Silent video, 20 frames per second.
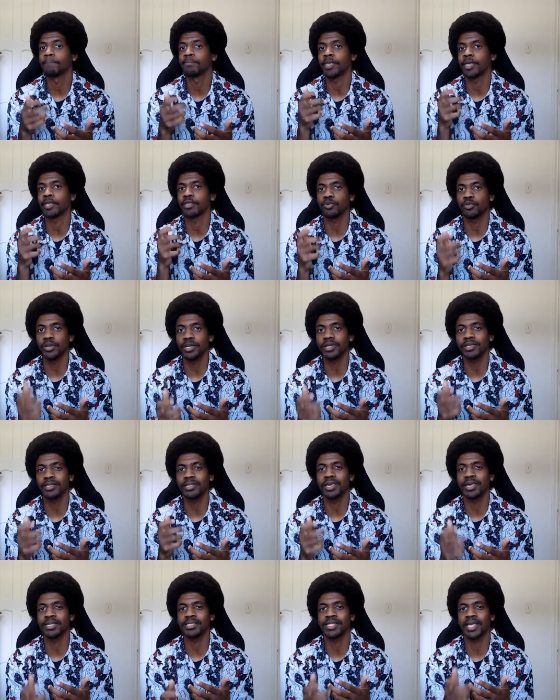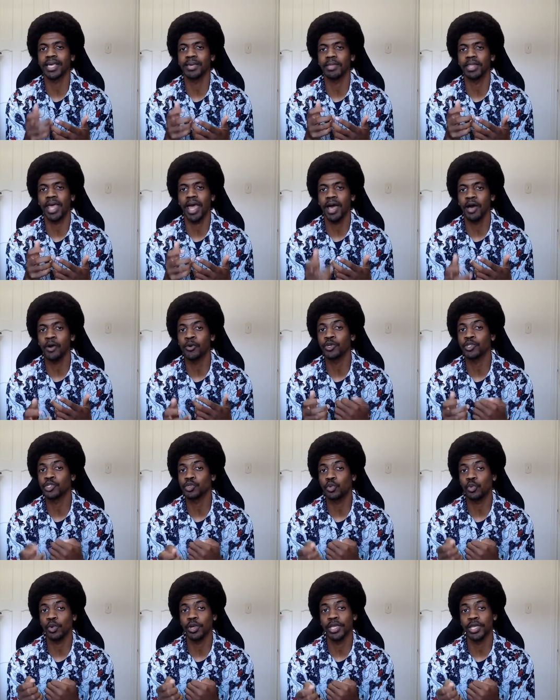and critically examine how a
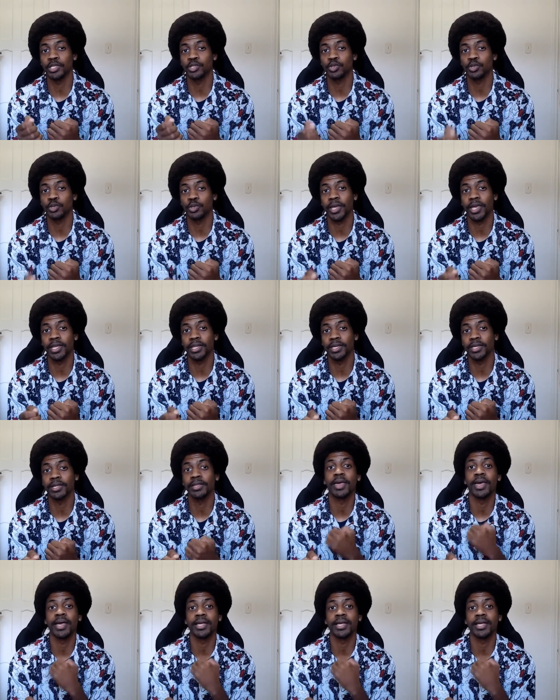story gets created